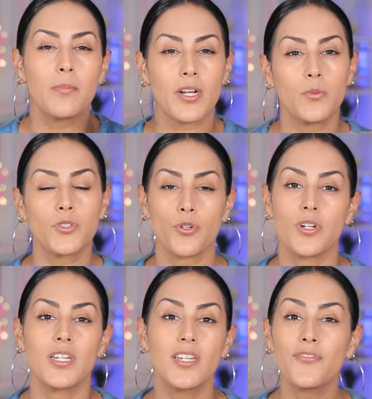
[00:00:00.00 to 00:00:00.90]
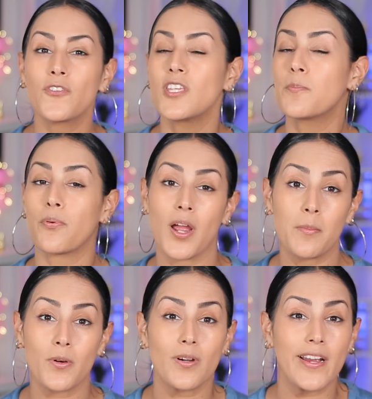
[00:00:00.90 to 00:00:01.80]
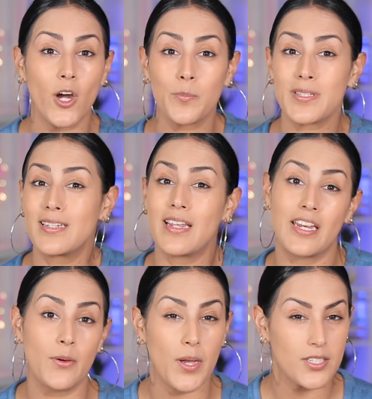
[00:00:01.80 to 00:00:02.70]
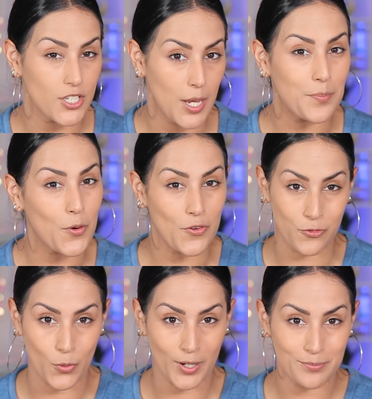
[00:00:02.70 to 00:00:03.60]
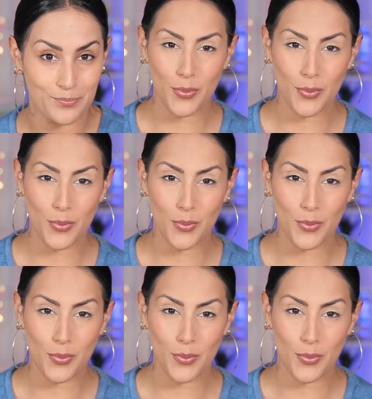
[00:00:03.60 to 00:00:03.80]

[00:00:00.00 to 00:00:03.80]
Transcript: but I wonder if the primer helped in any way, shape, or form.